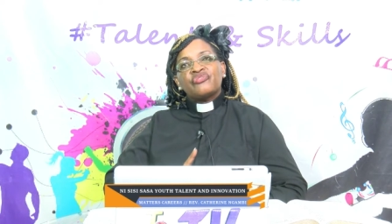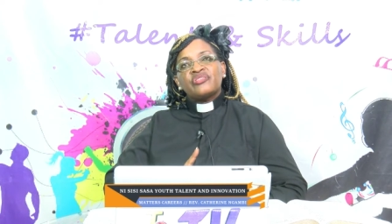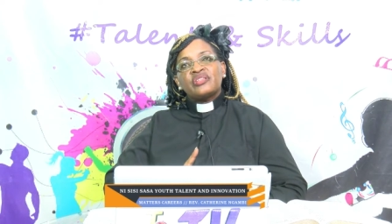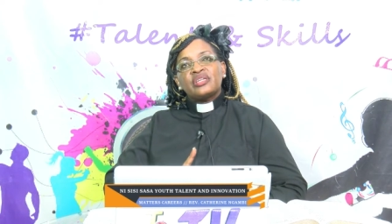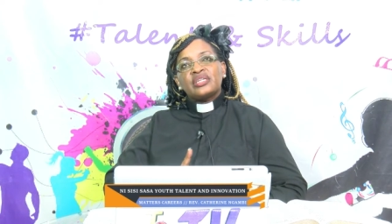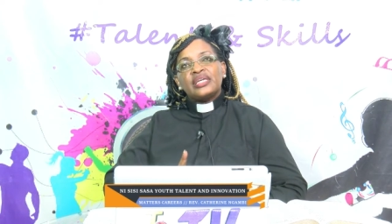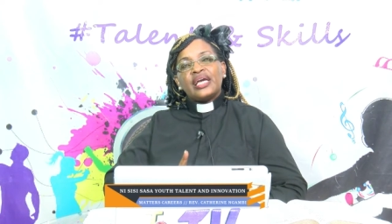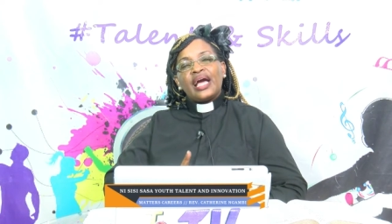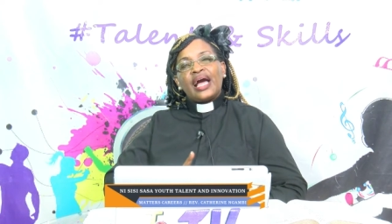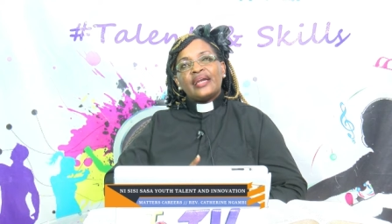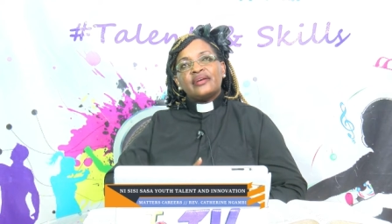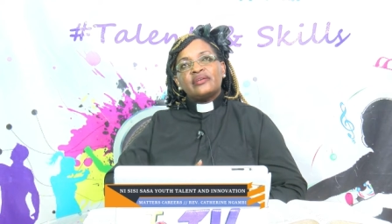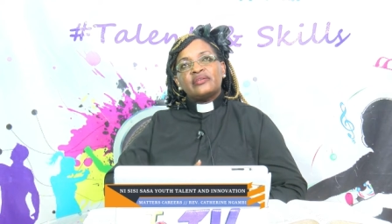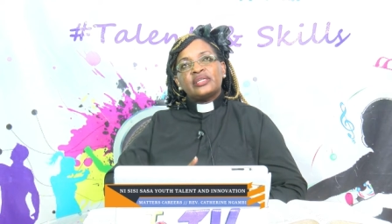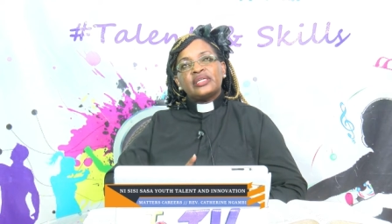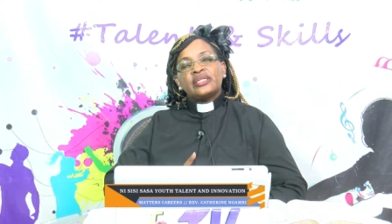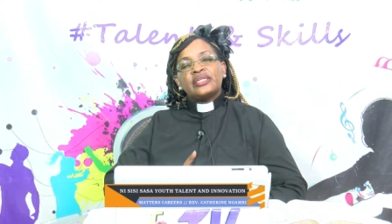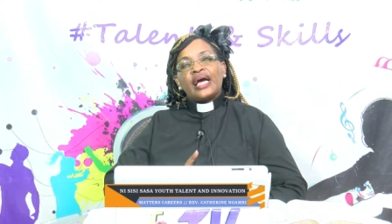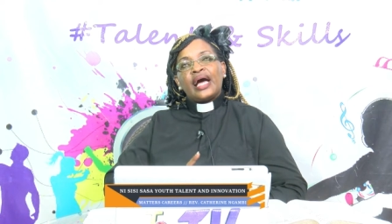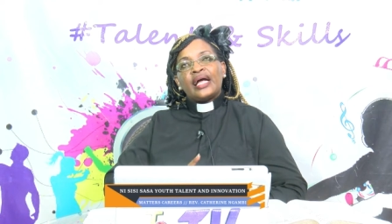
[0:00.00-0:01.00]

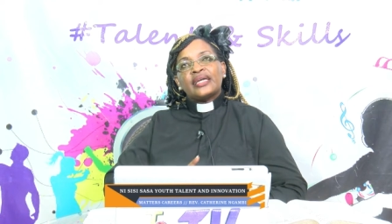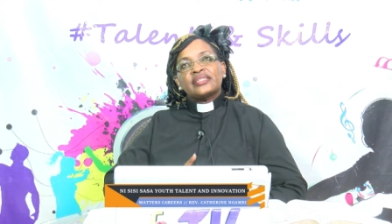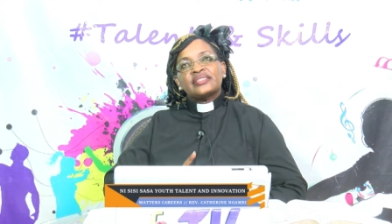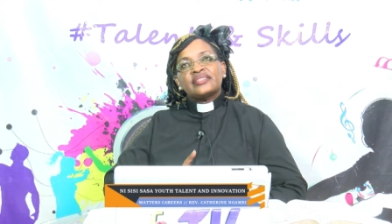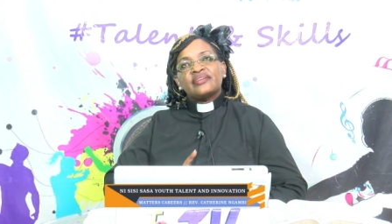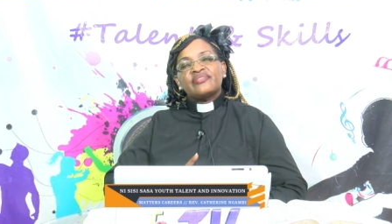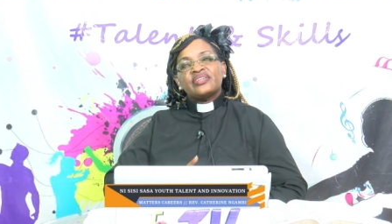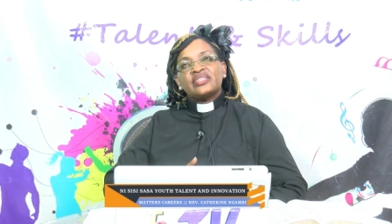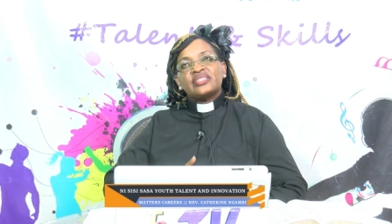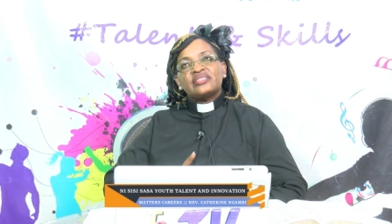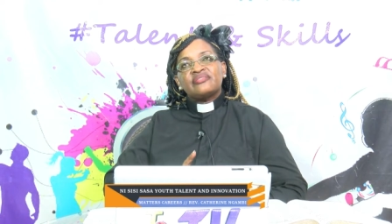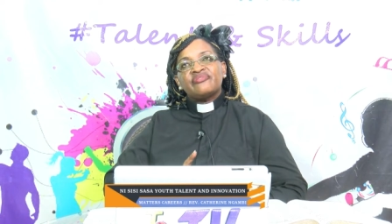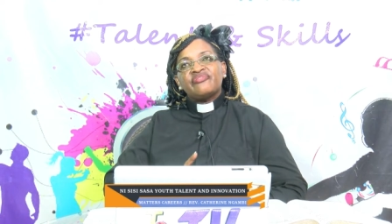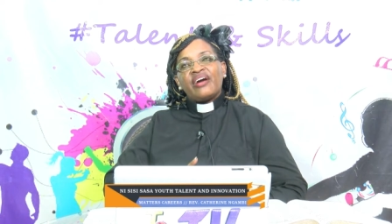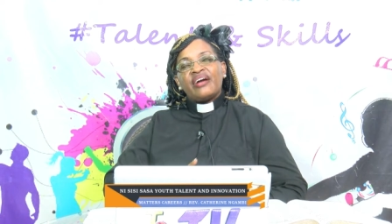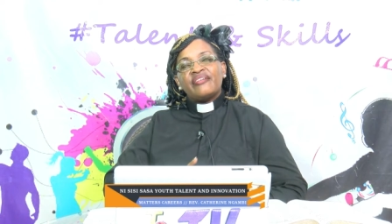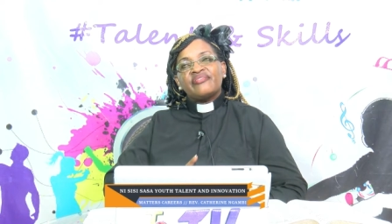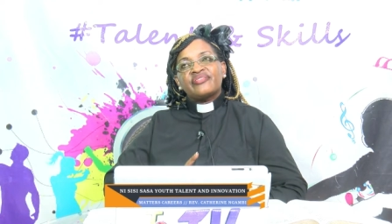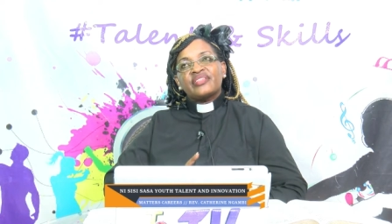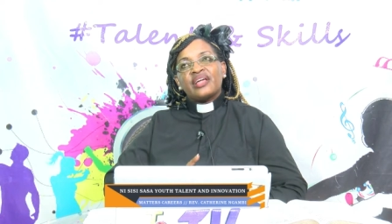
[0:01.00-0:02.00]

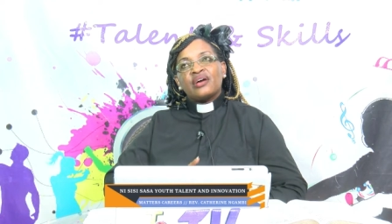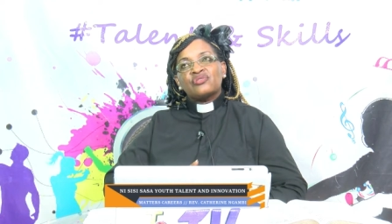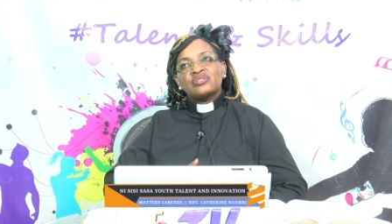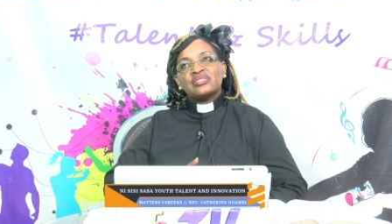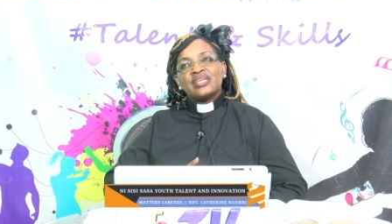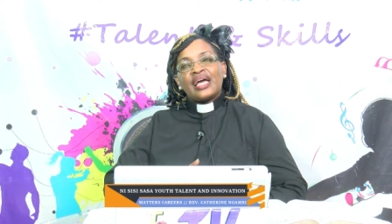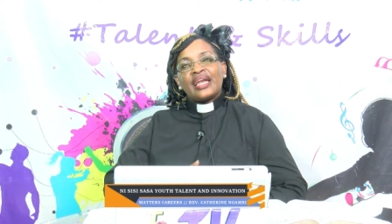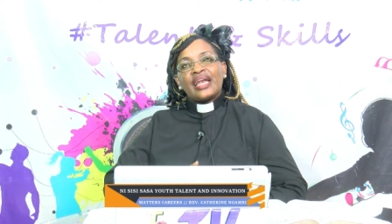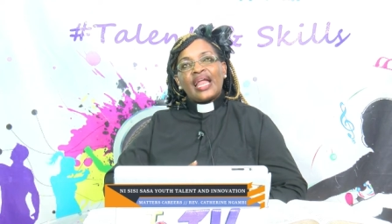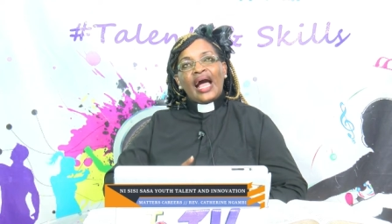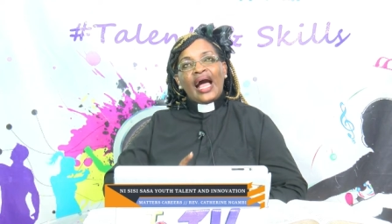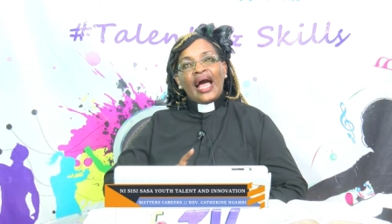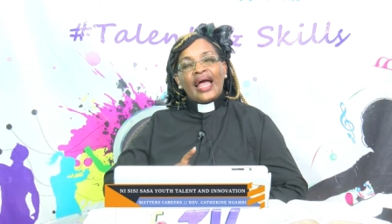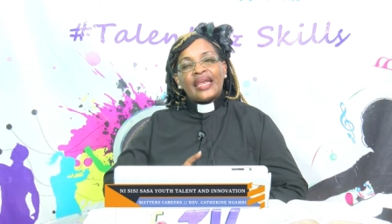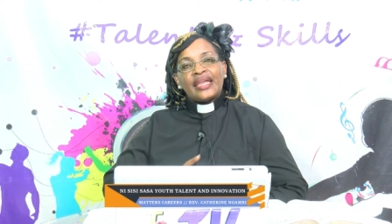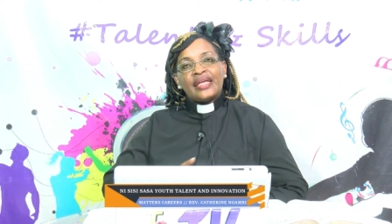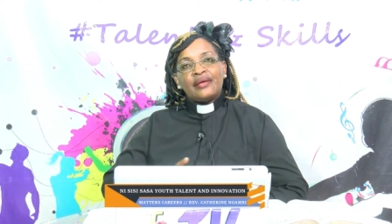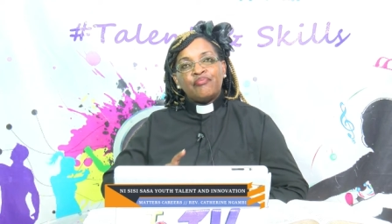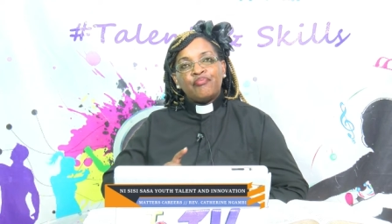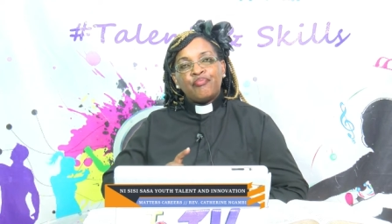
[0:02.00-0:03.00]
375,000
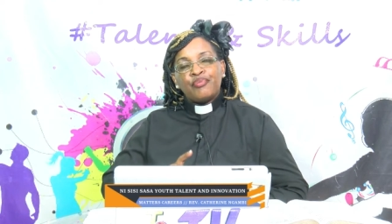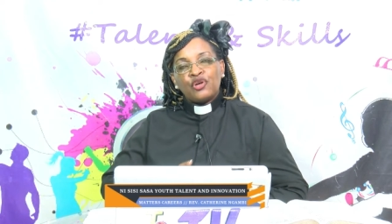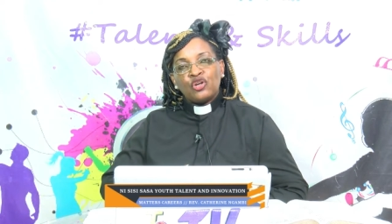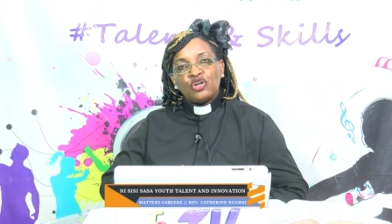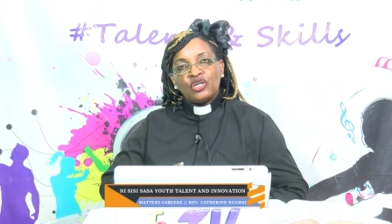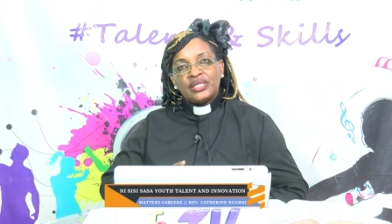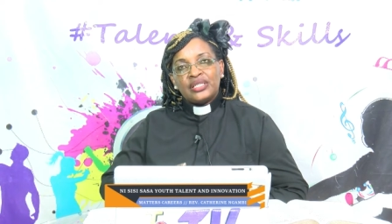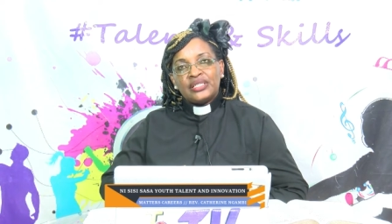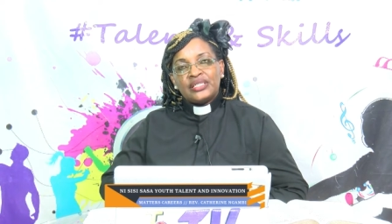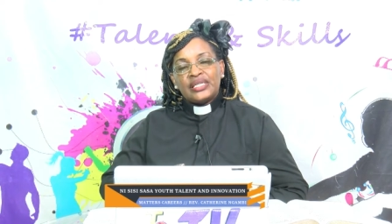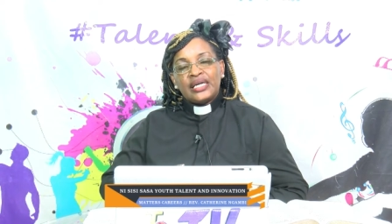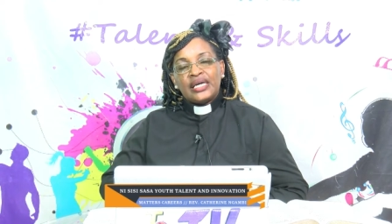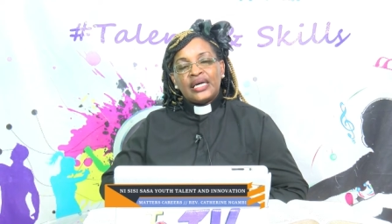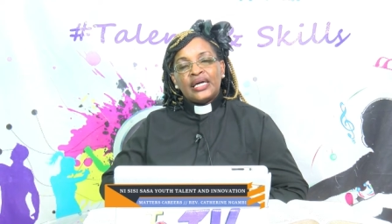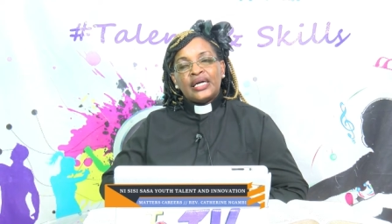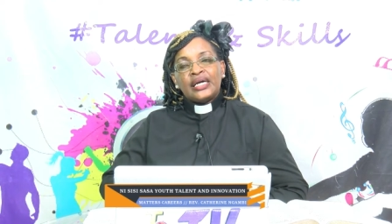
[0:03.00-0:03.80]
unemployed